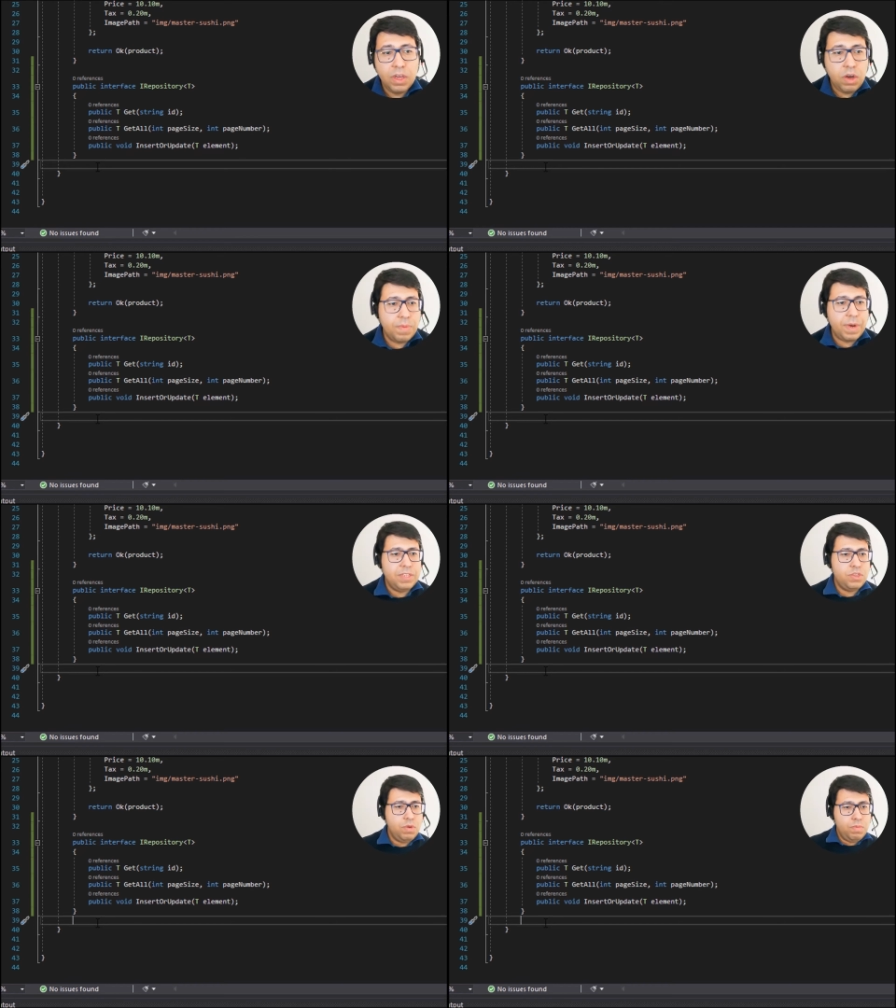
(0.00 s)
All right,
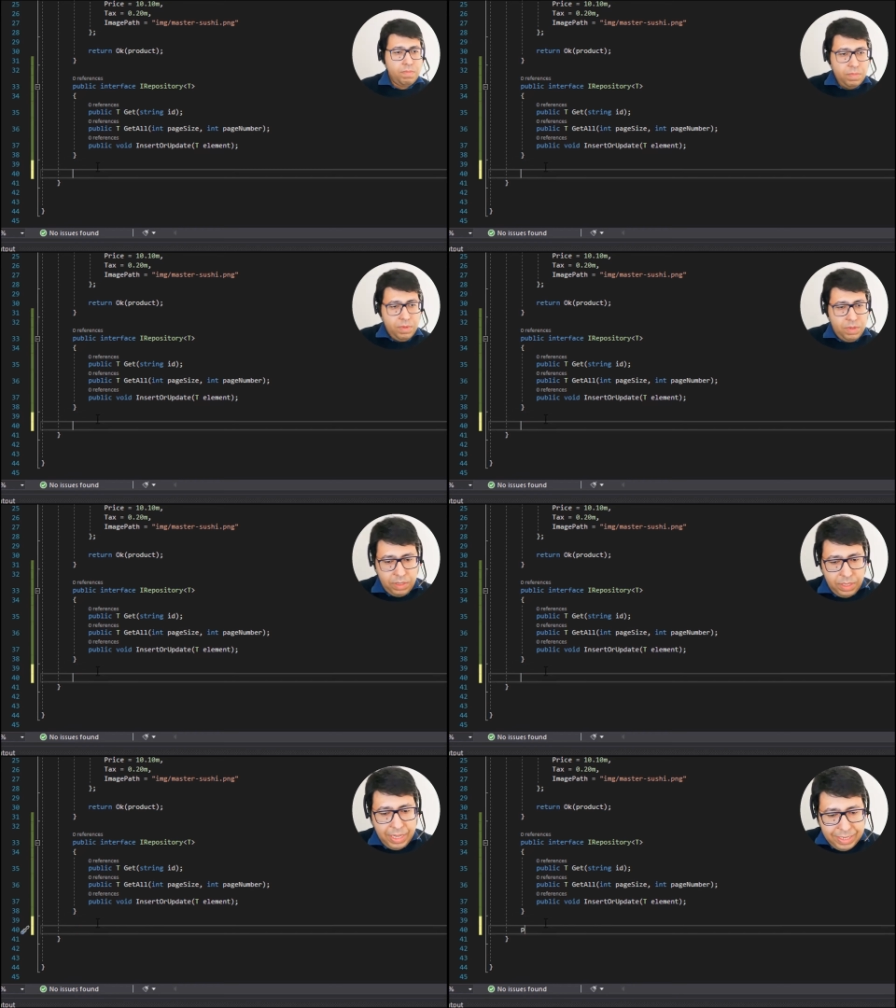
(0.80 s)
so
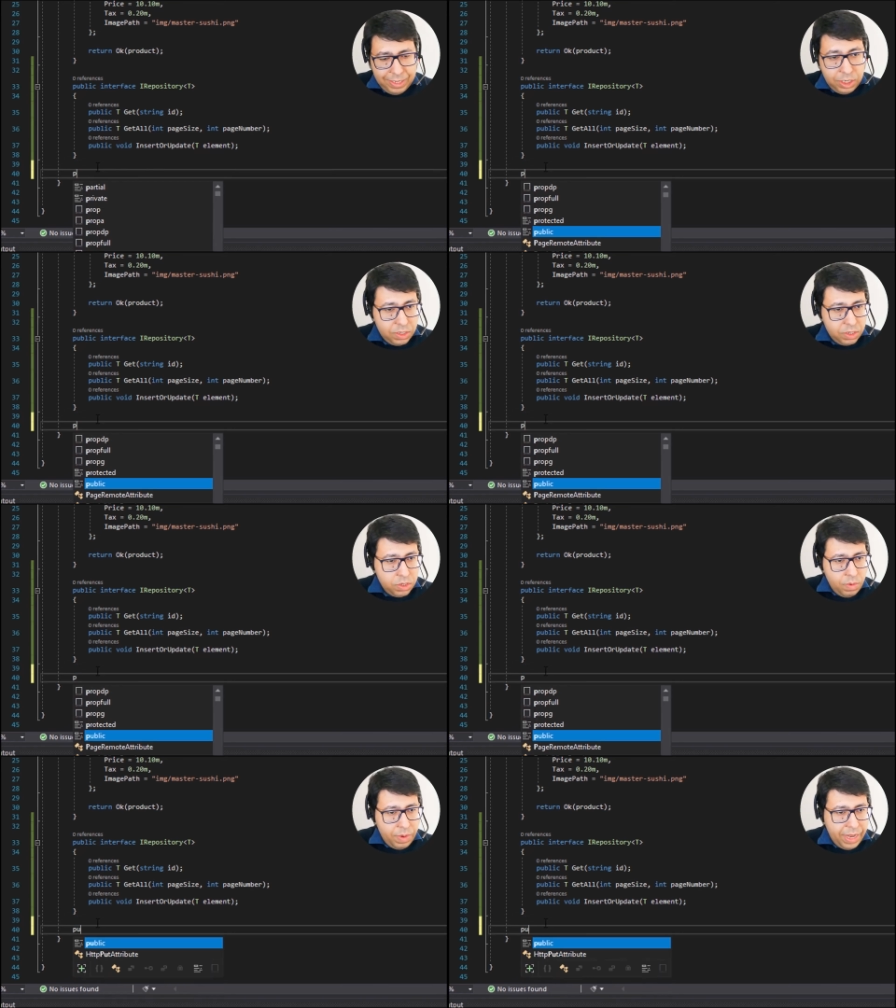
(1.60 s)
let's just
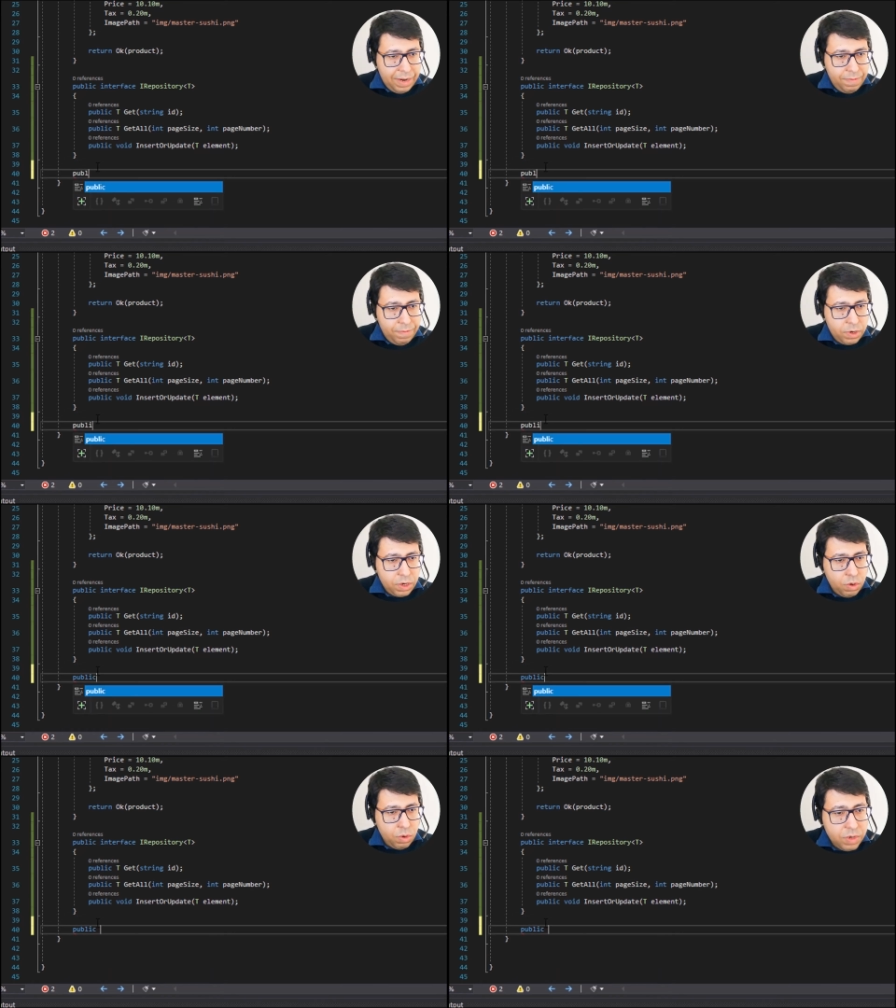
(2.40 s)
go ahead for the
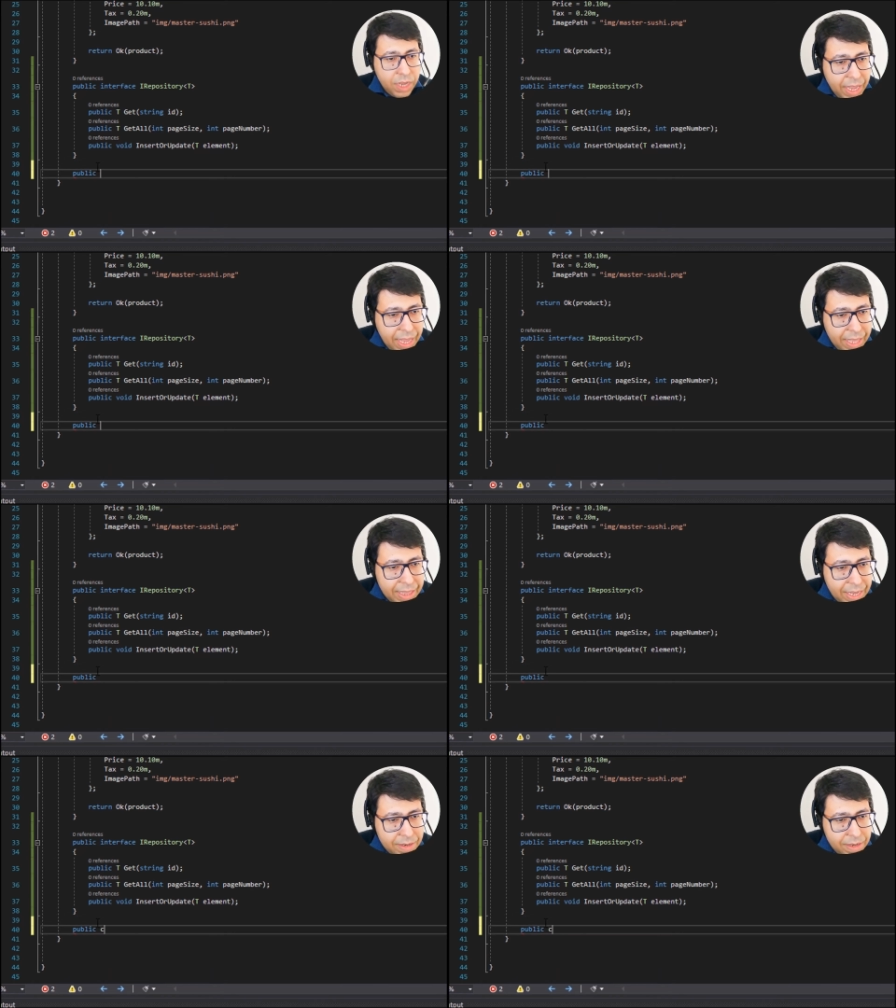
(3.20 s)
code and
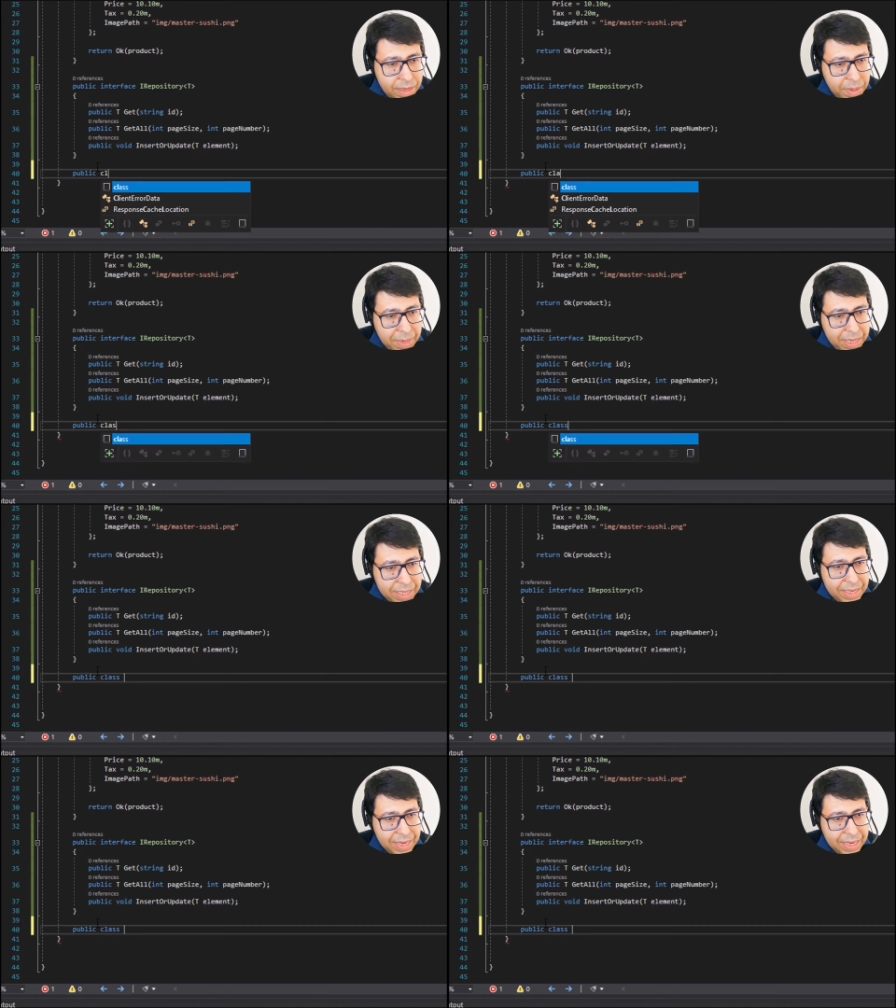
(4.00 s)
then implement
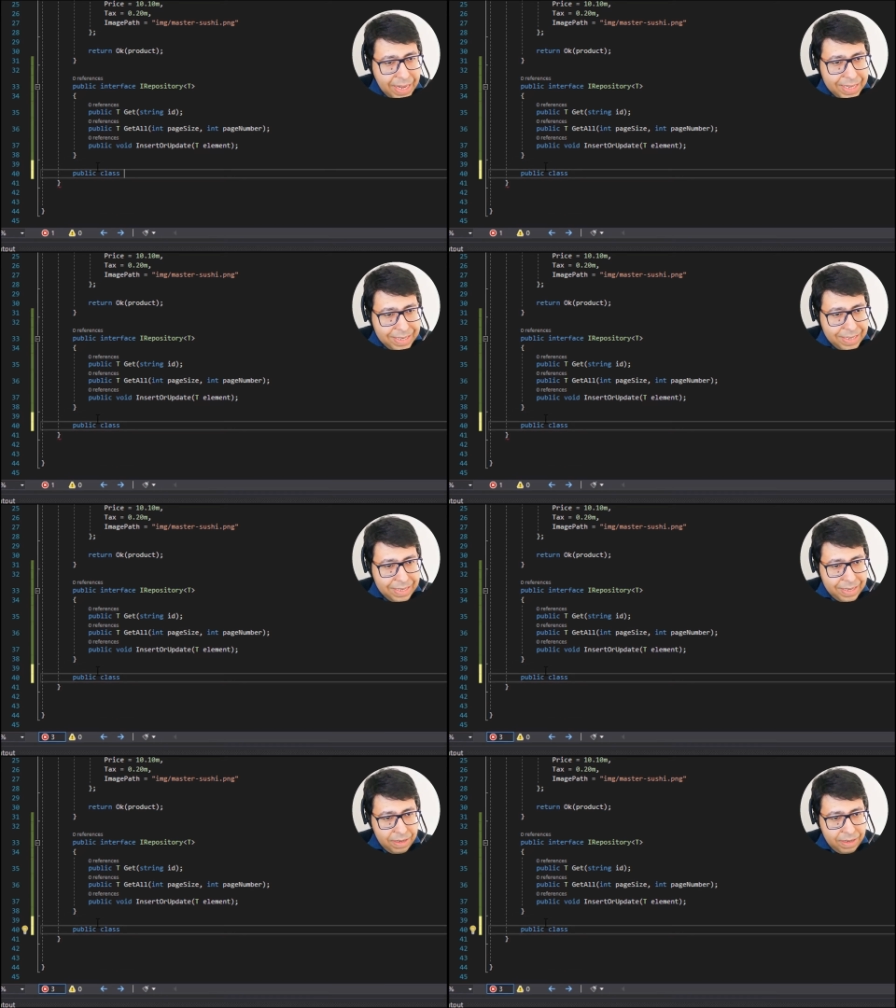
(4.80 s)
the class